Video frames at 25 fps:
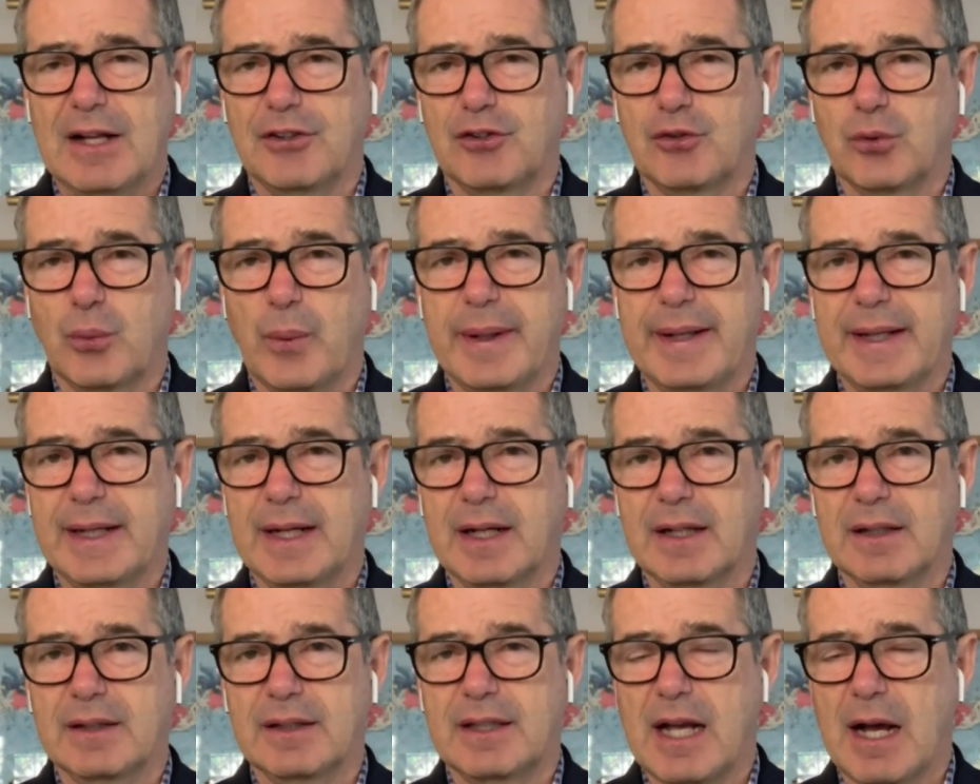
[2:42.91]

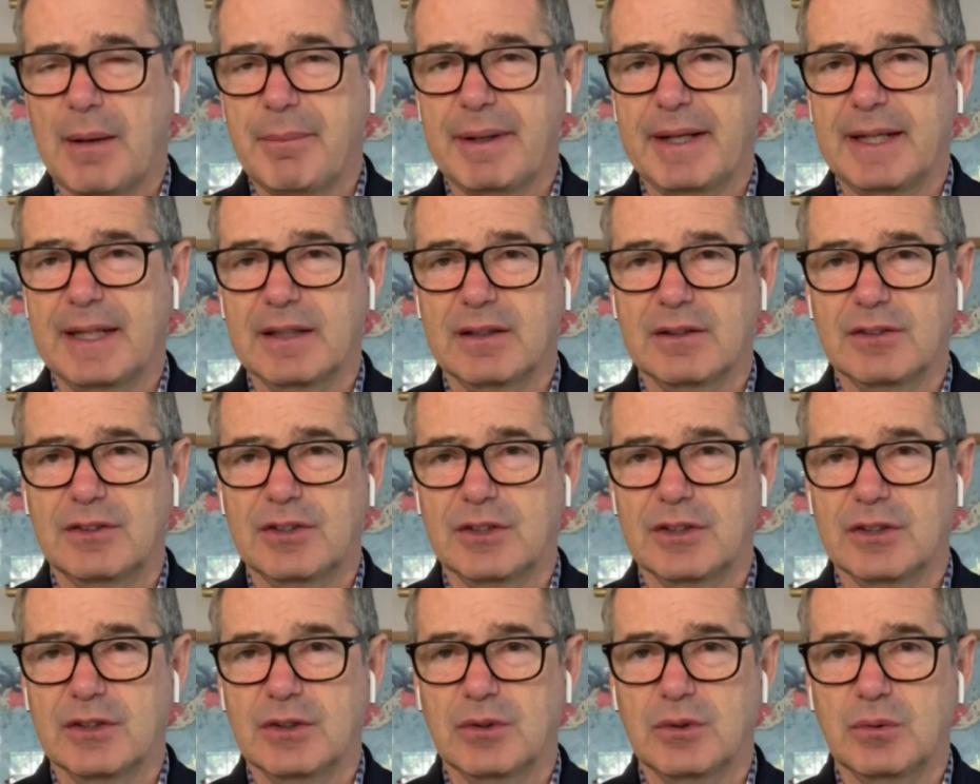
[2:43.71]
swing coming
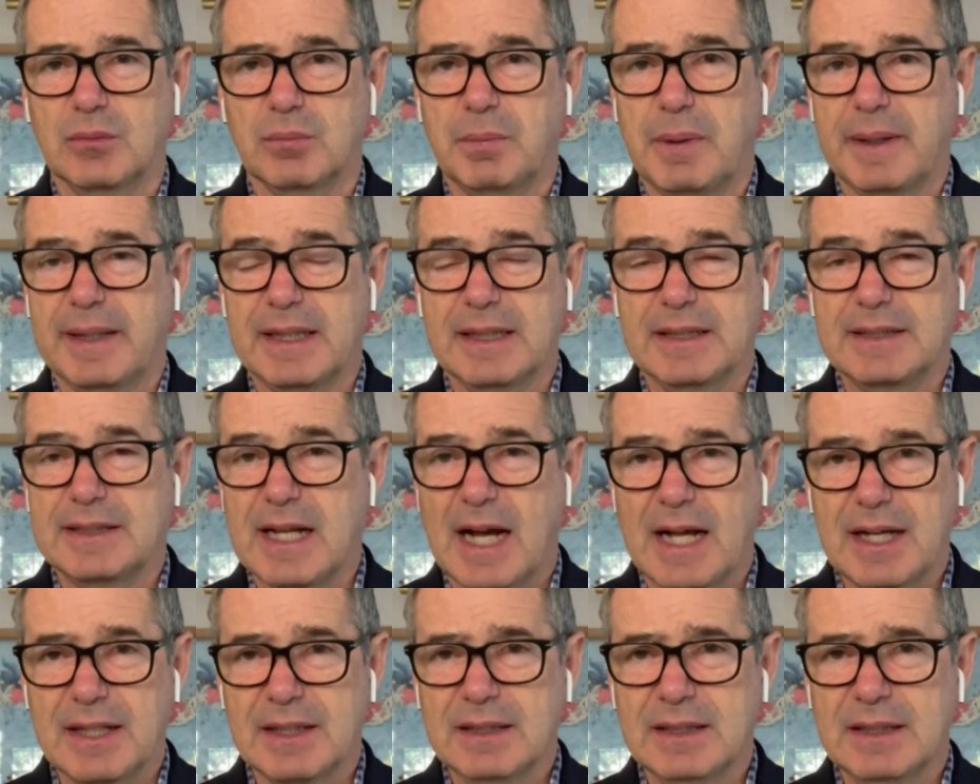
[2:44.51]
to Peter
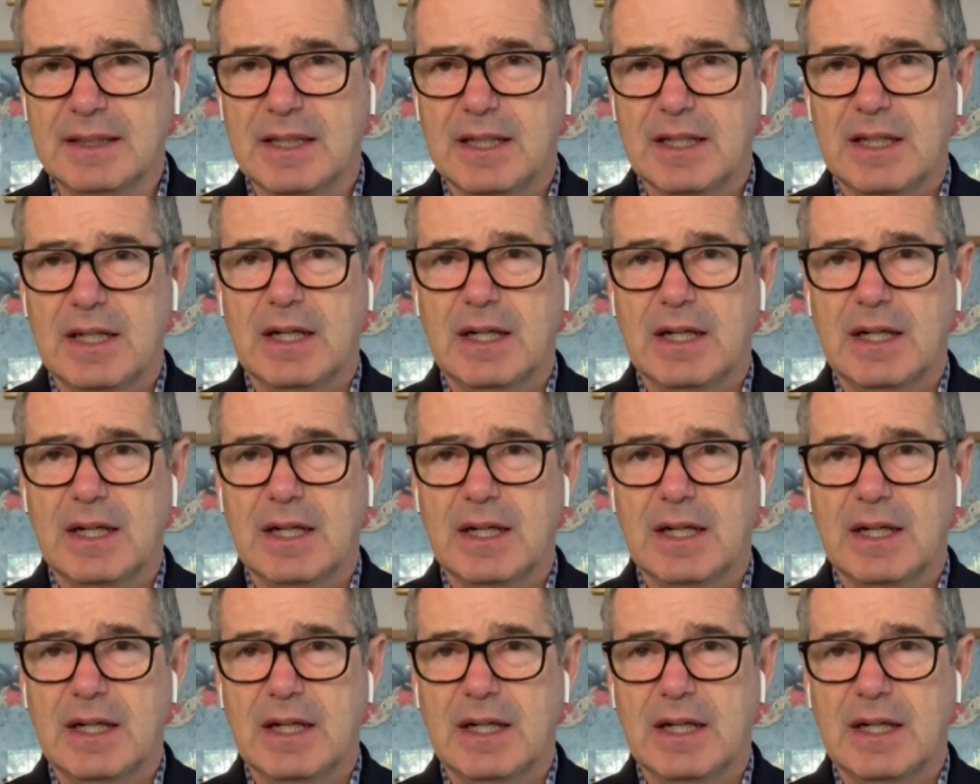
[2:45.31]
Dutton.